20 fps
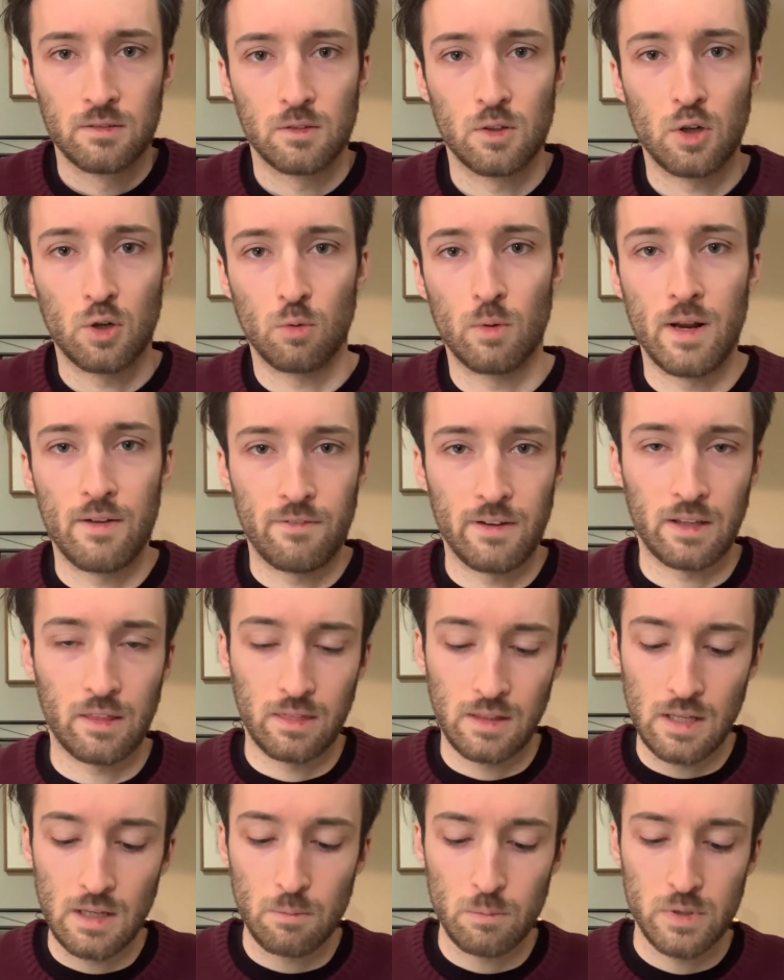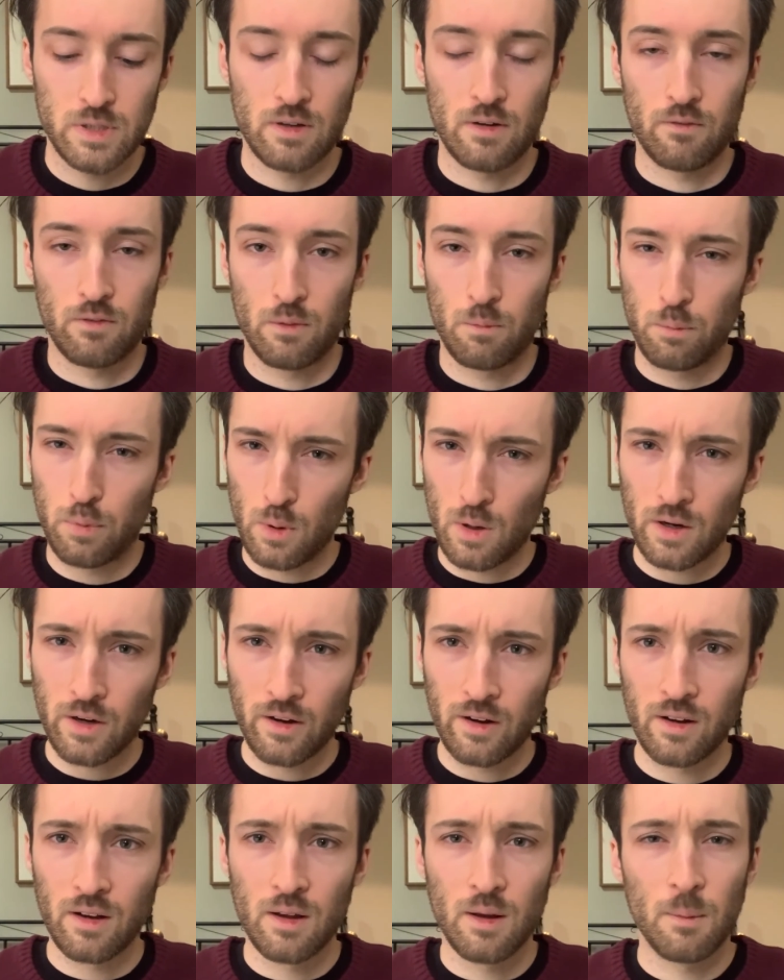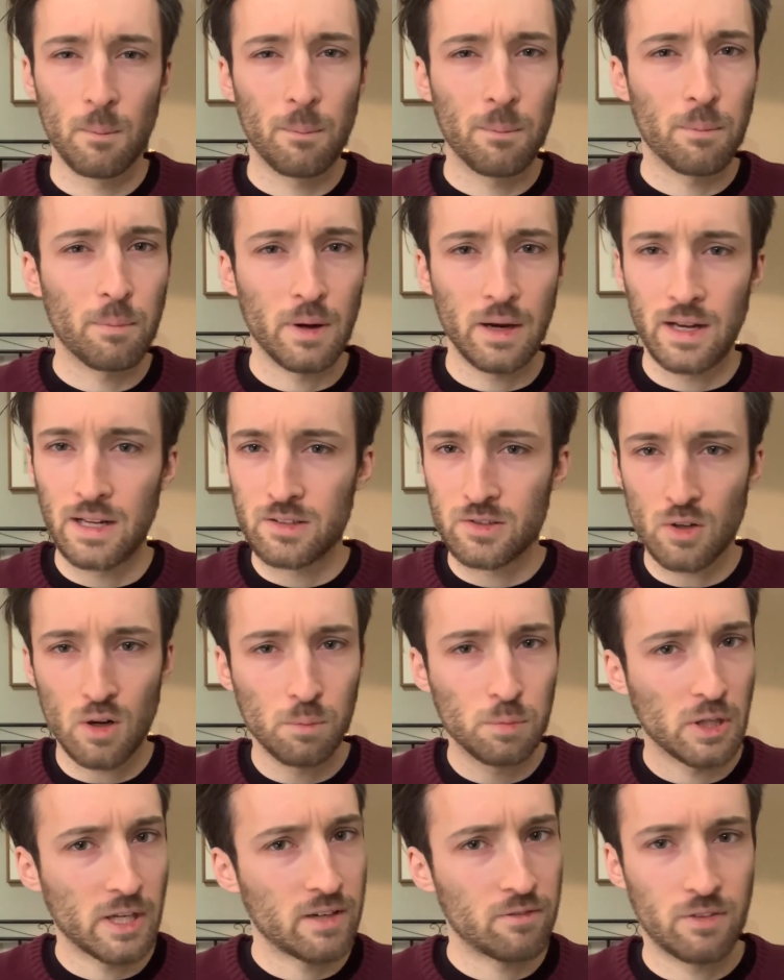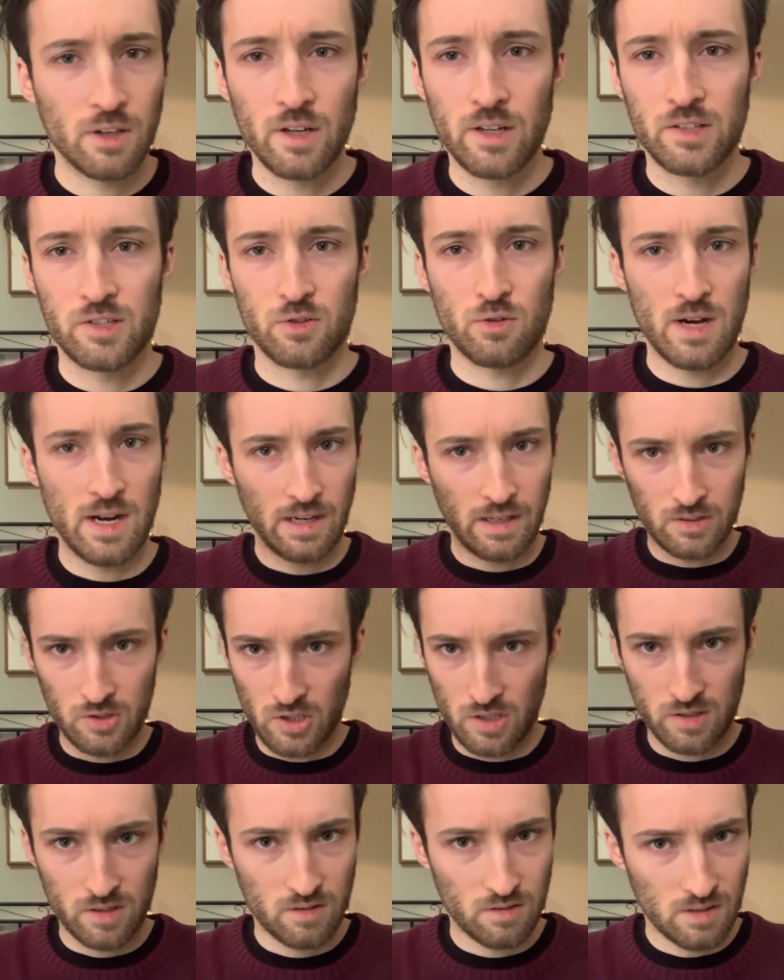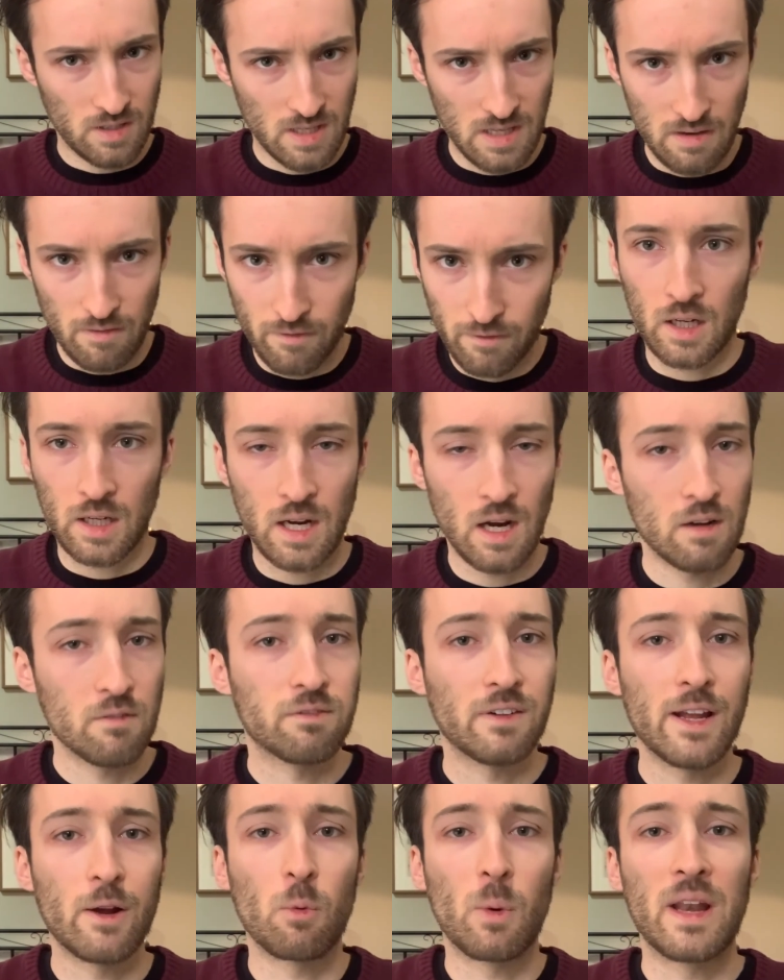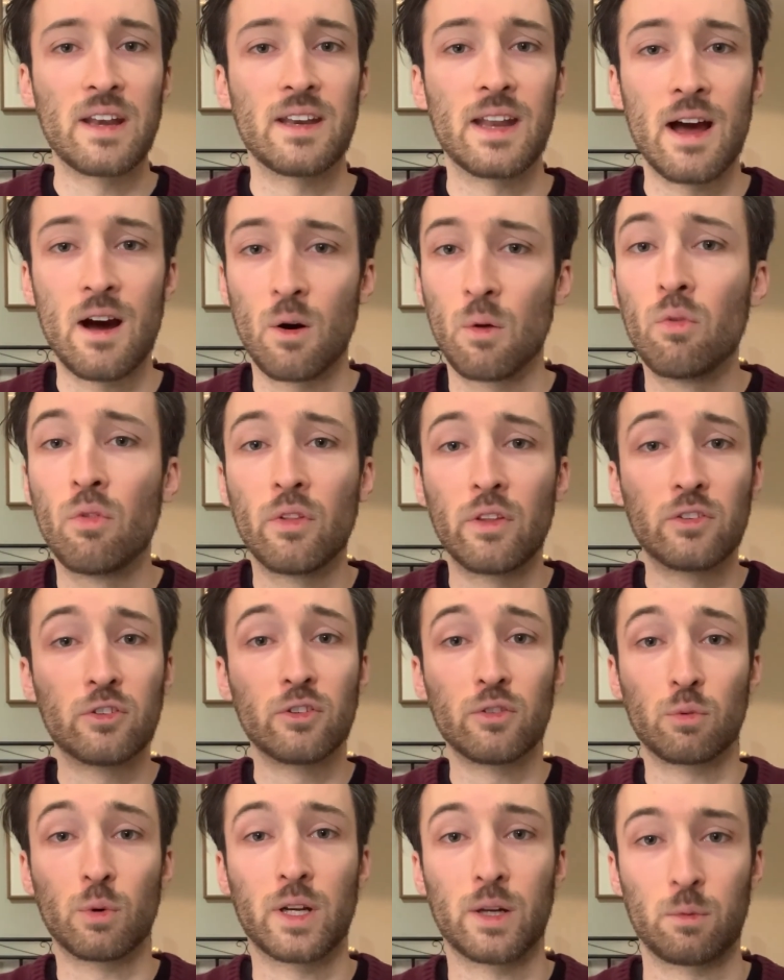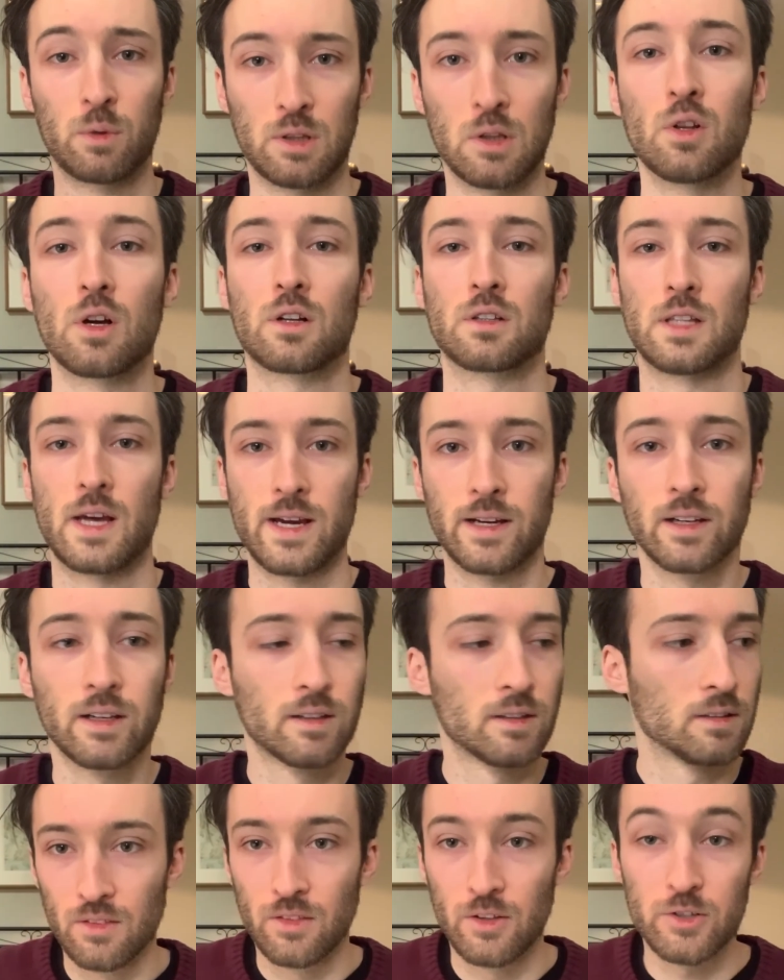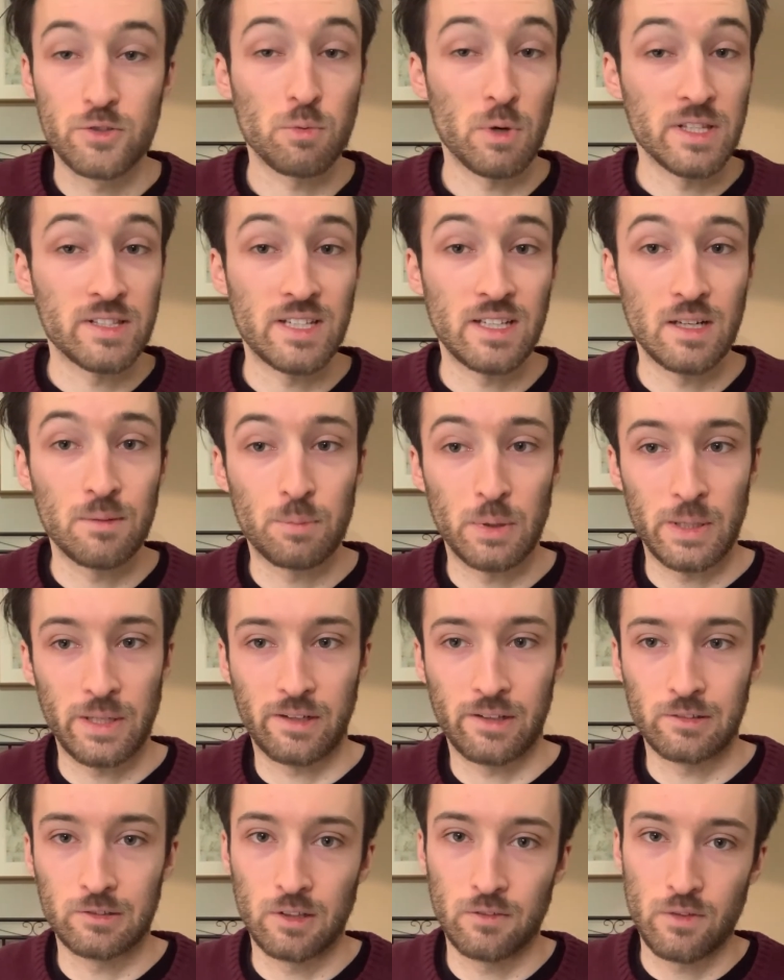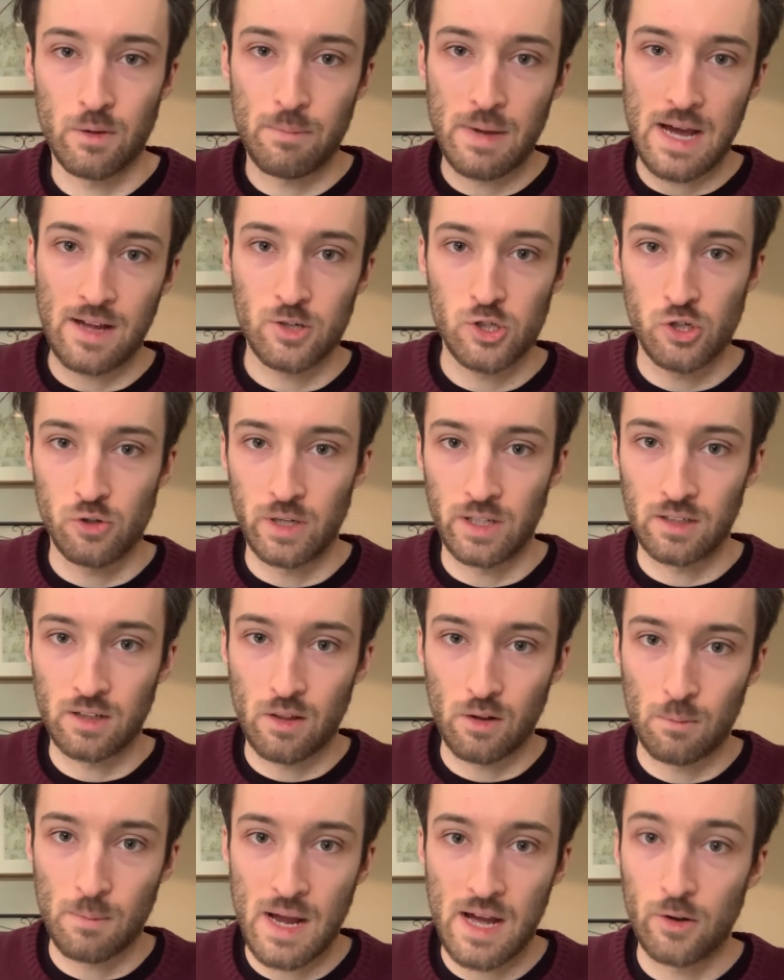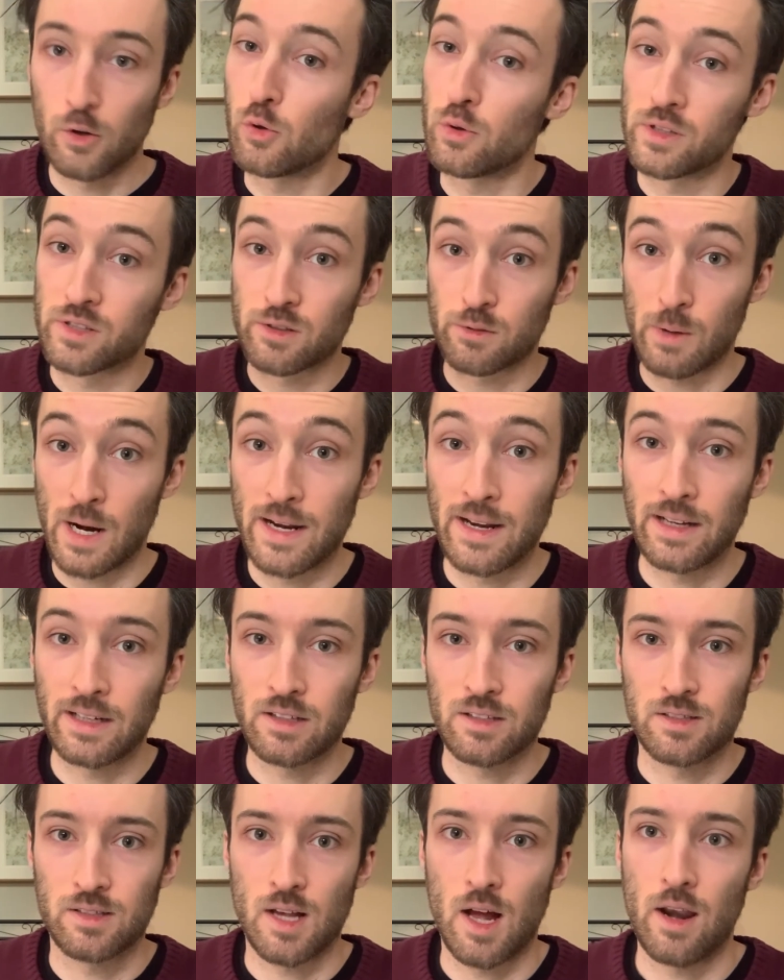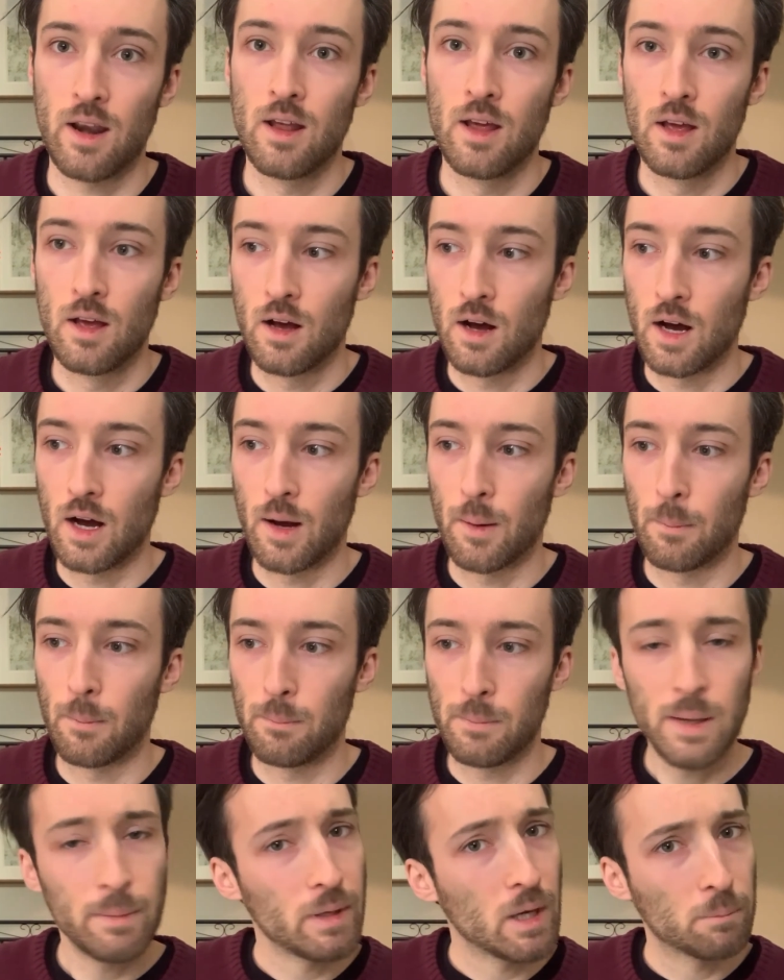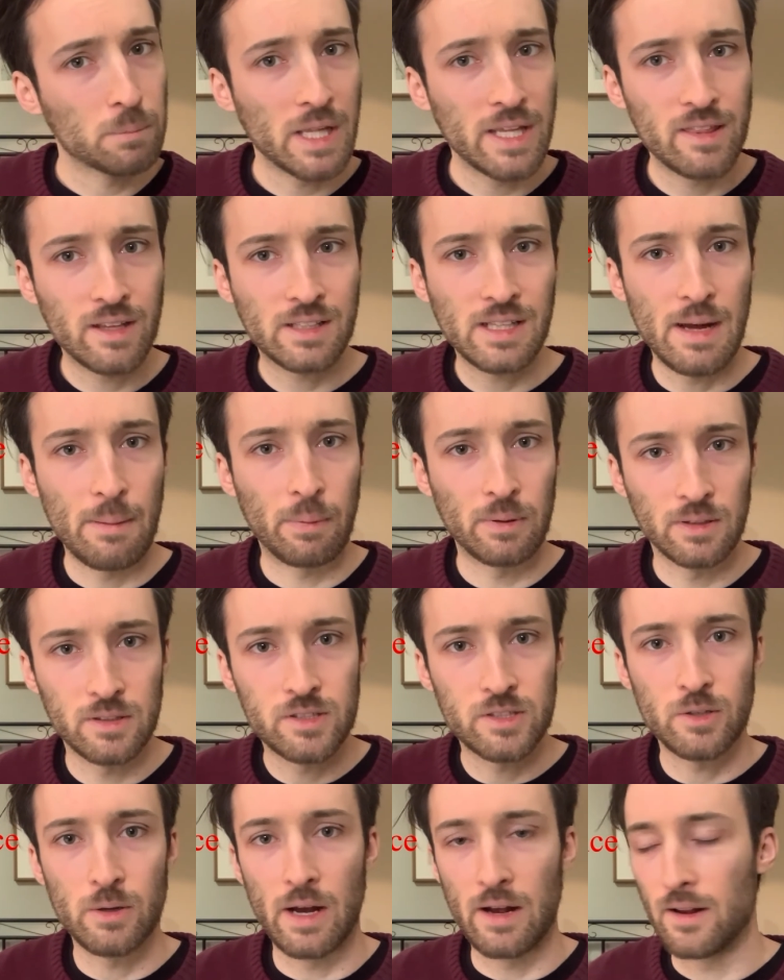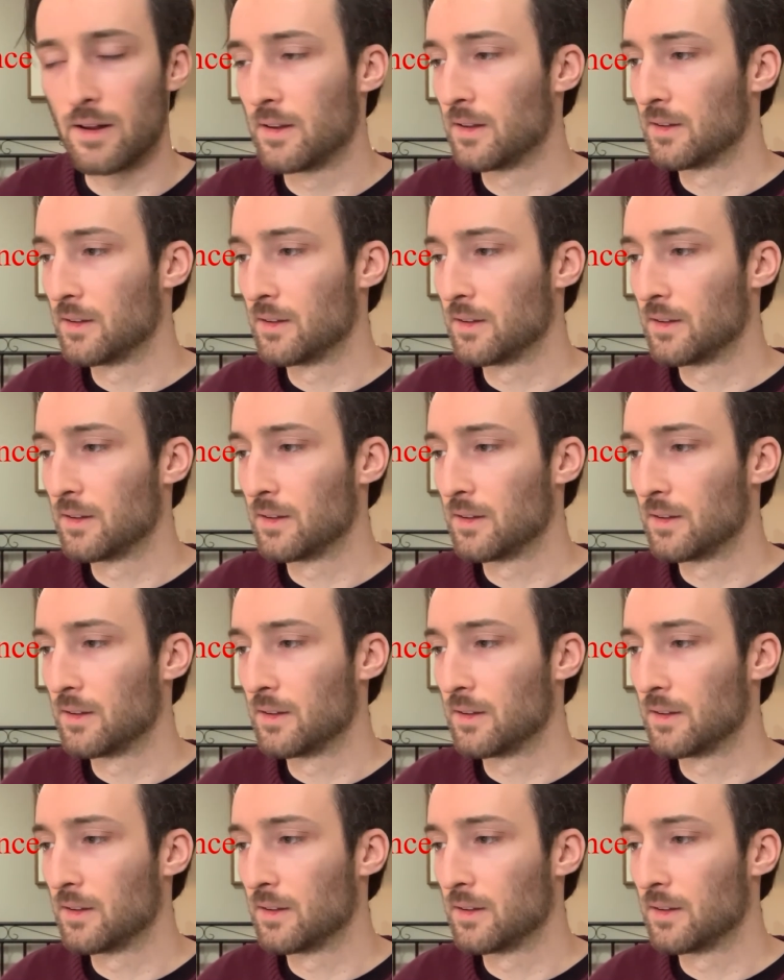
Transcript: horrific themes of the book, but it's all played very straight. It's just, if a gunfight went down, this is what it would look like. There's one scene in particular of the man shooting another man who is threatening his son. Maybe I'll play the clip. Let's do it.